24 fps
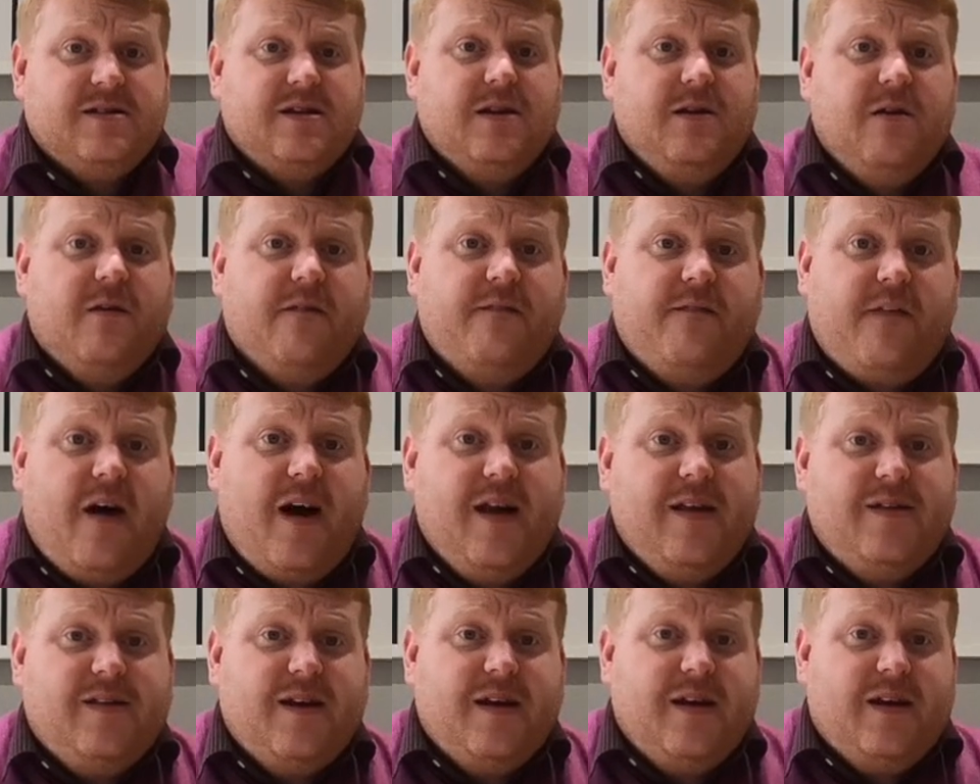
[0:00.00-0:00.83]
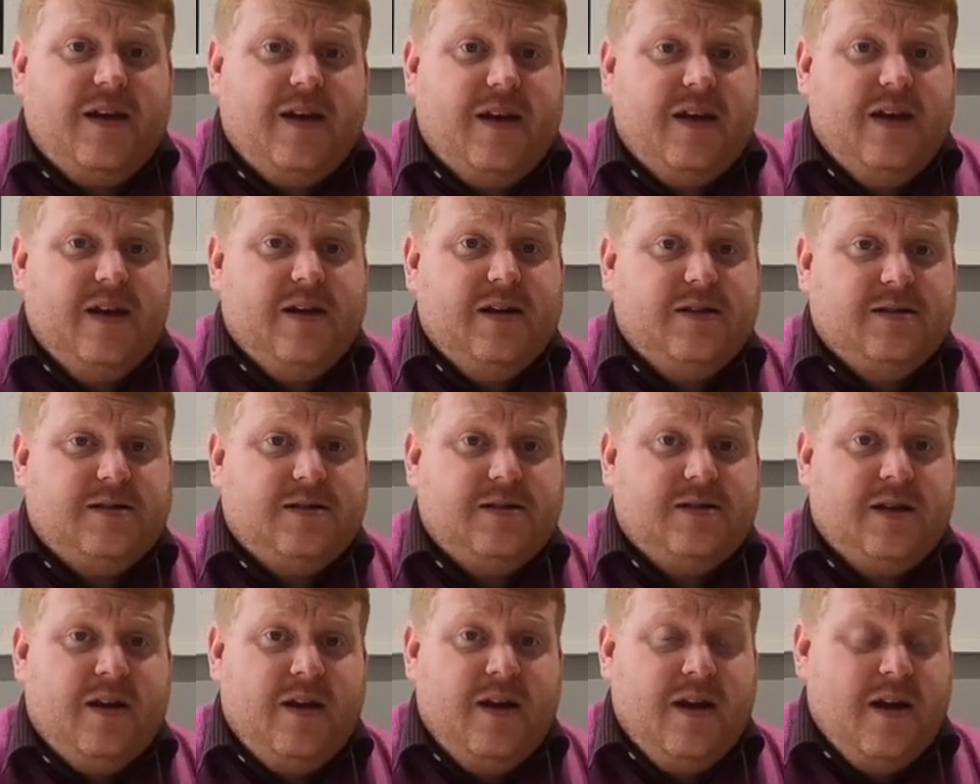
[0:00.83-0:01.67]
that you're finding
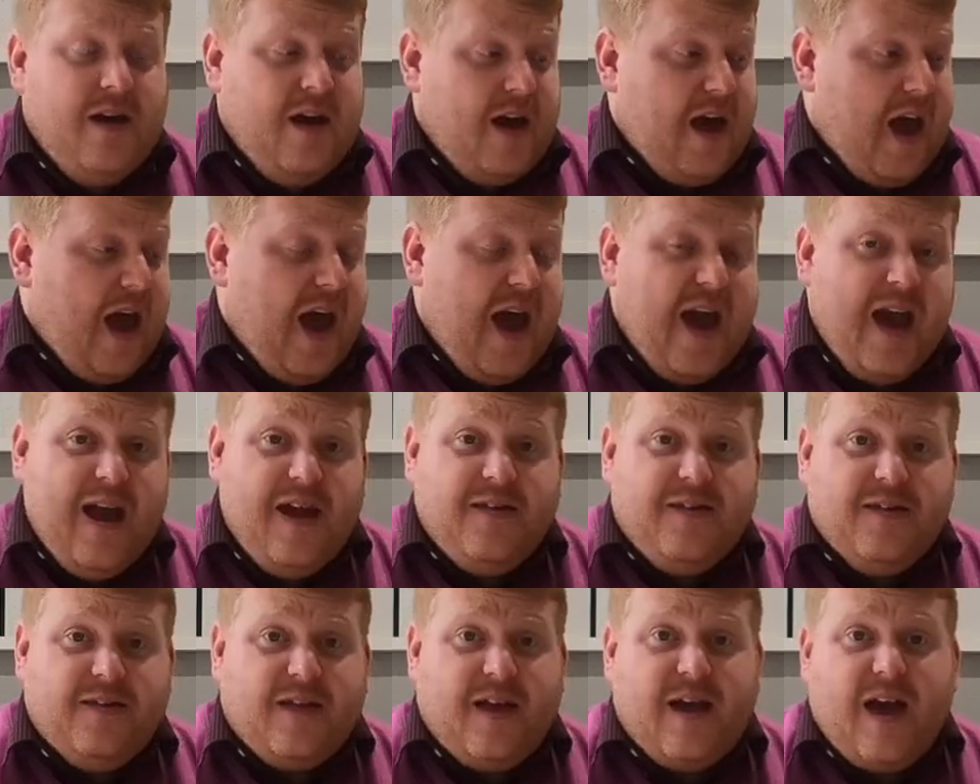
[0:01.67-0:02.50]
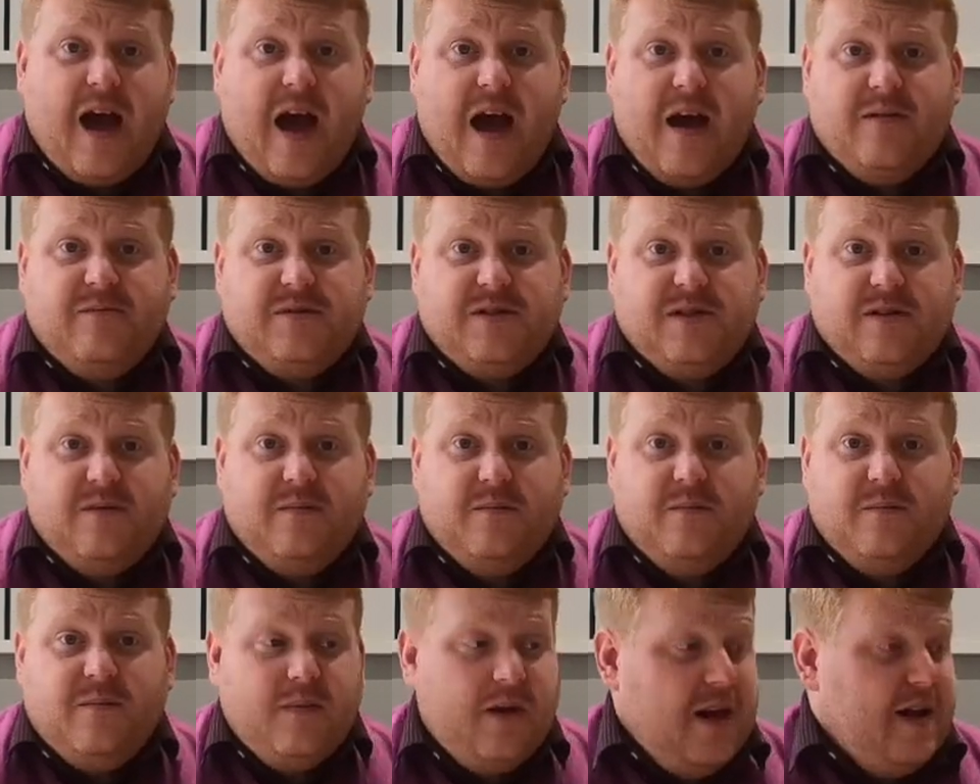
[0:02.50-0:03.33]
is that they have
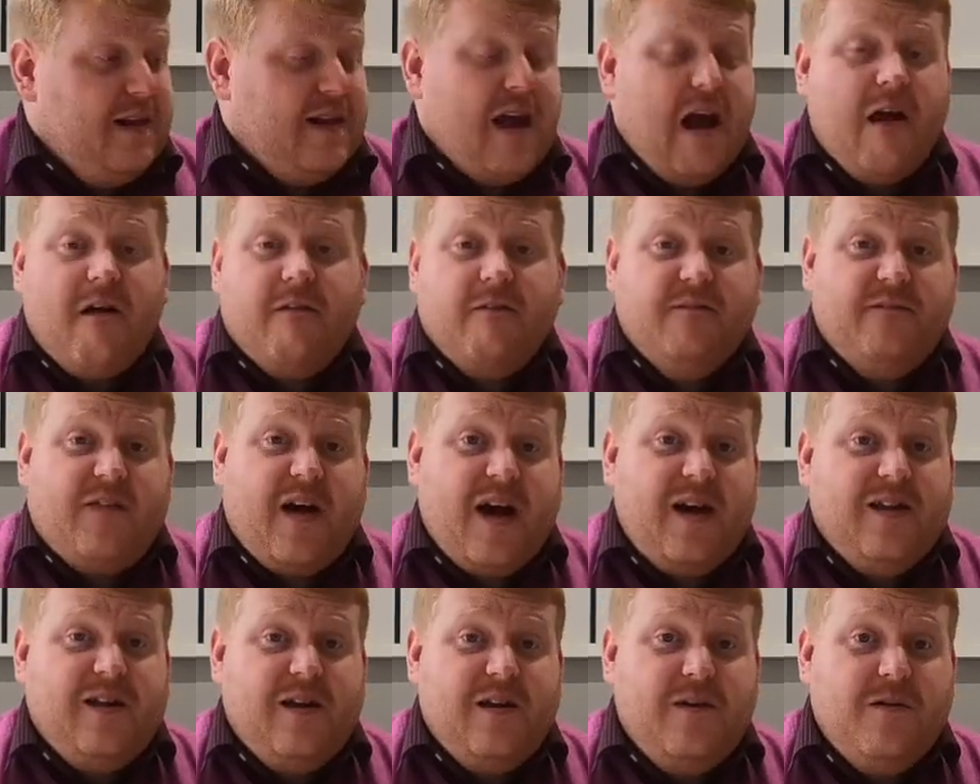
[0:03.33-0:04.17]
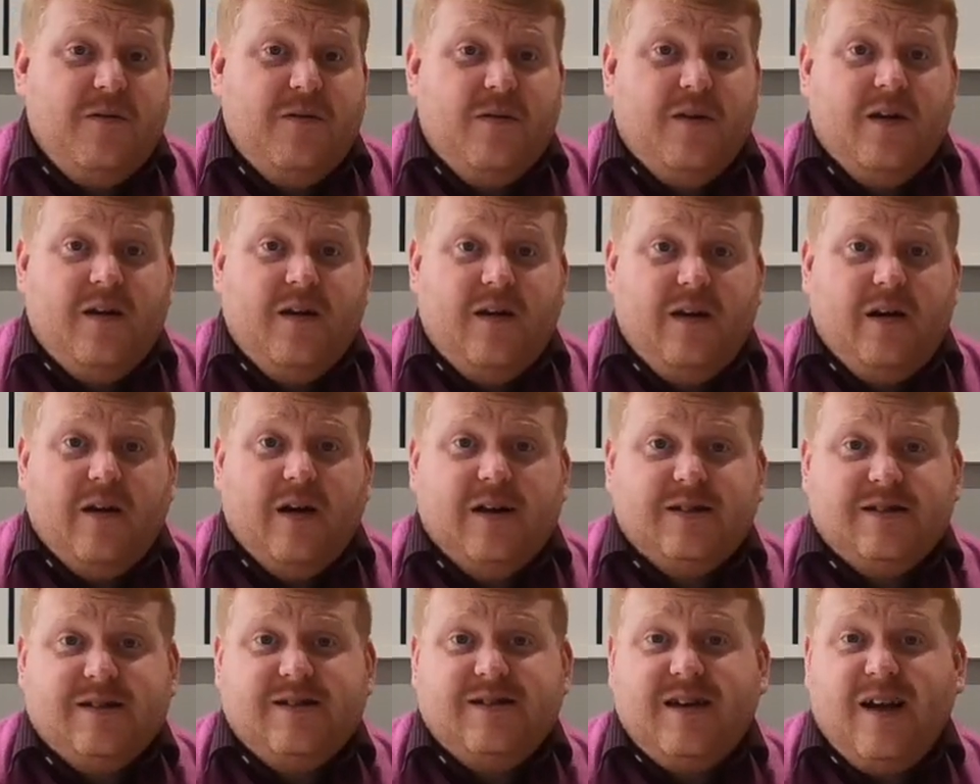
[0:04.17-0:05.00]
some inherent value.
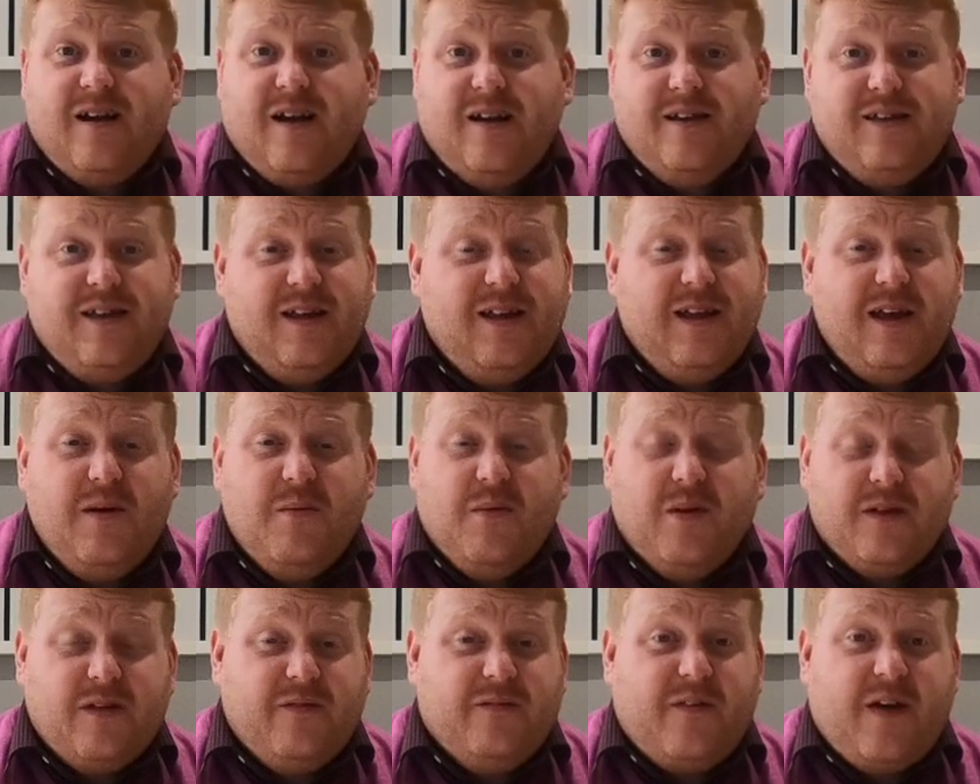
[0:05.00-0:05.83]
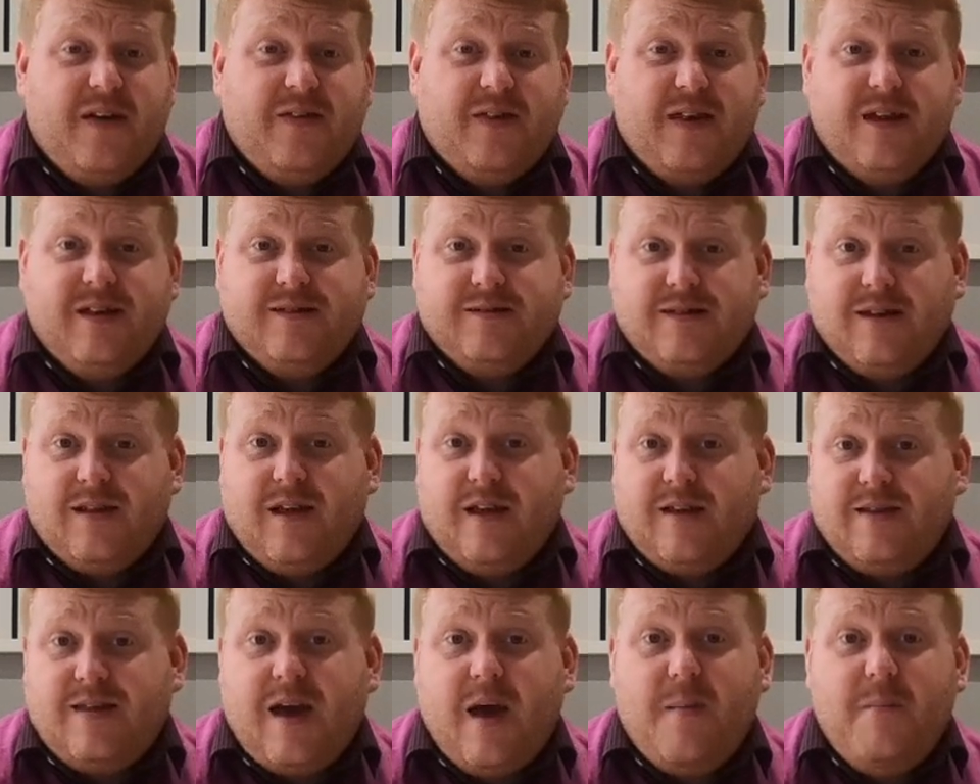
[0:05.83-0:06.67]
As I said, ideally you want to find things that are
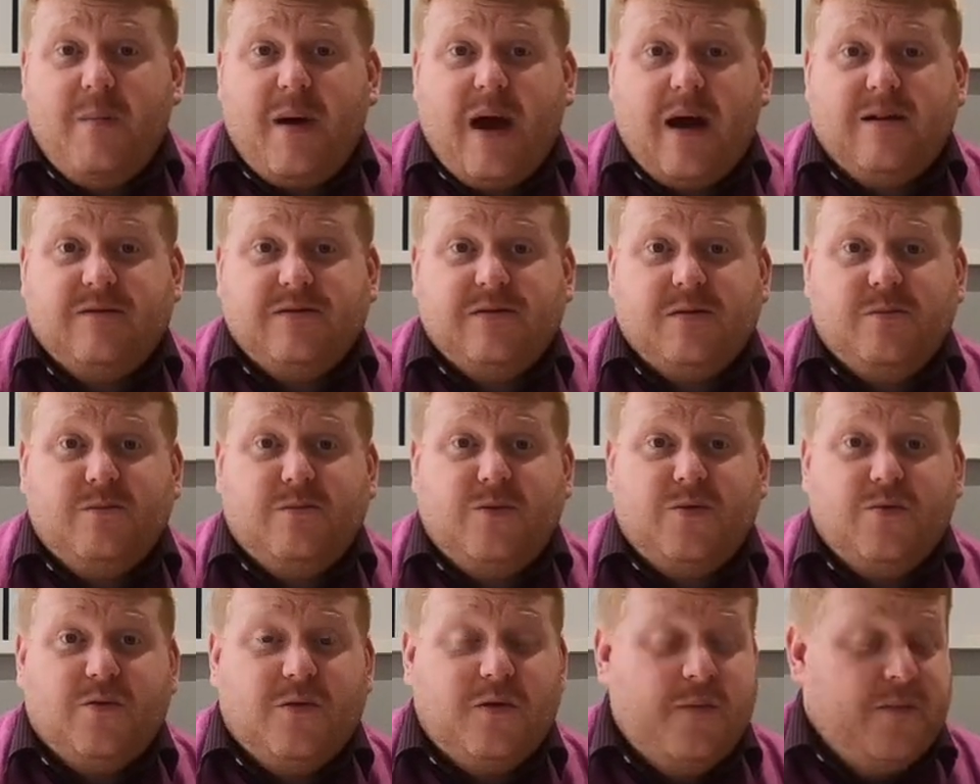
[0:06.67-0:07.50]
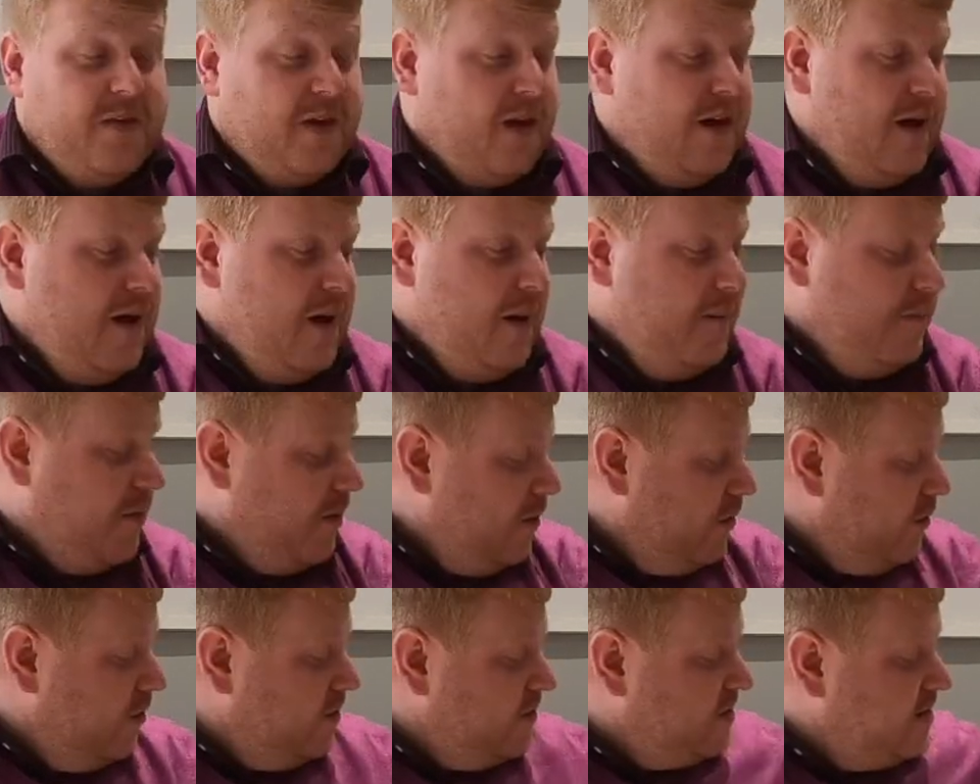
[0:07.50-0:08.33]
like £10 or more,
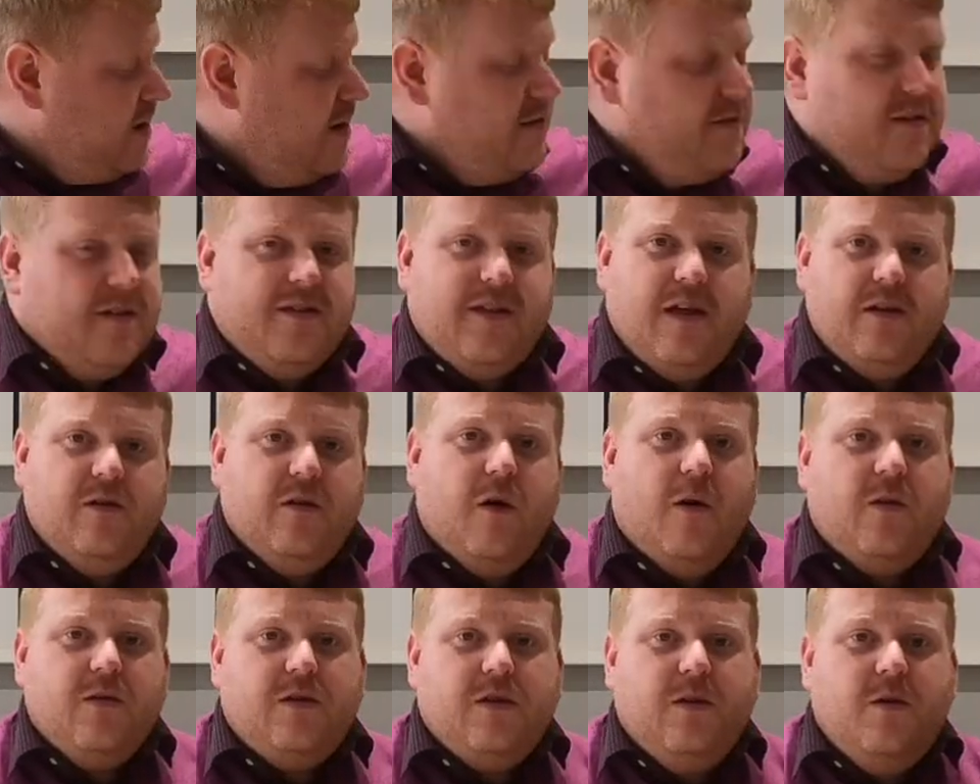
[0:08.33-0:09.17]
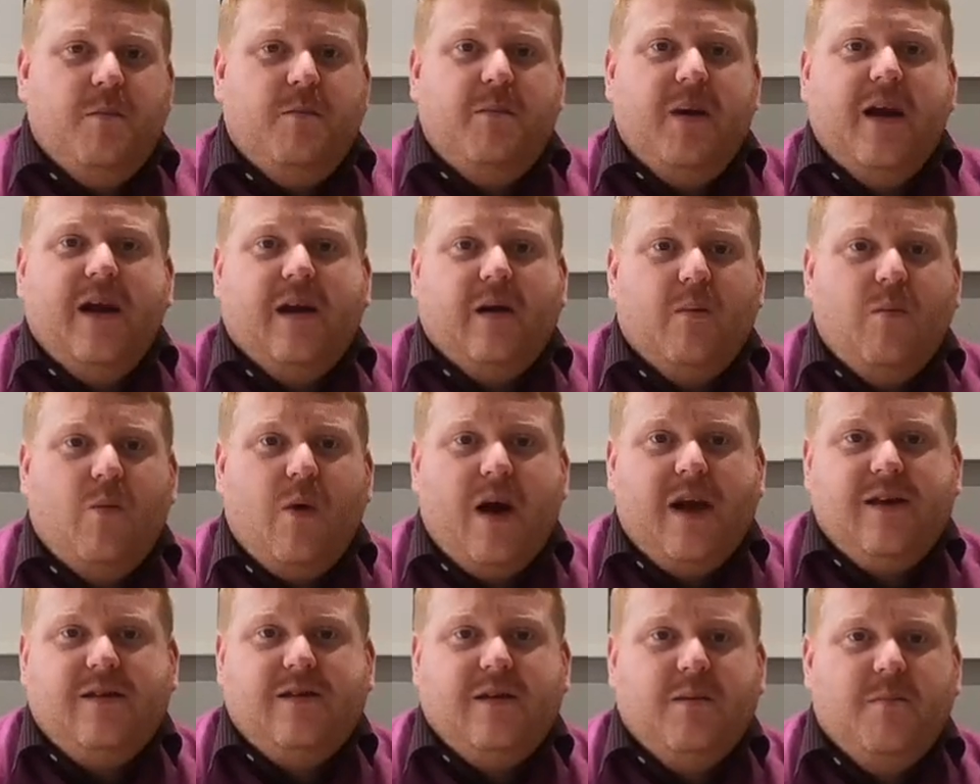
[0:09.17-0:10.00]
but also that they're not too big and
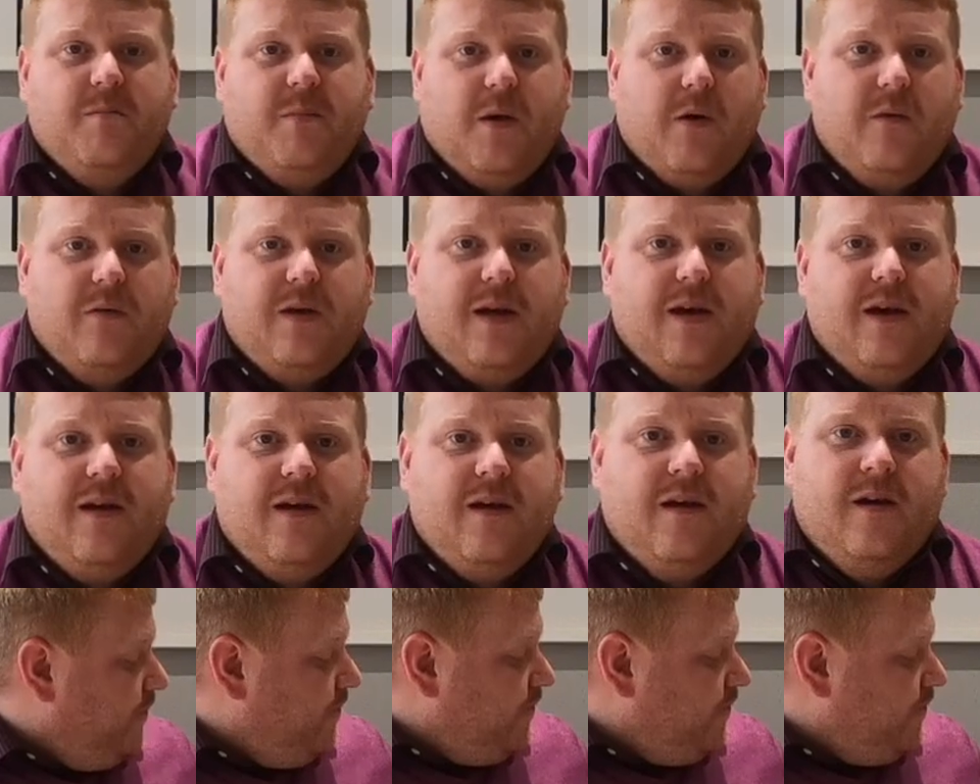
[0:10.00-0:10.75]
weighty and bulky.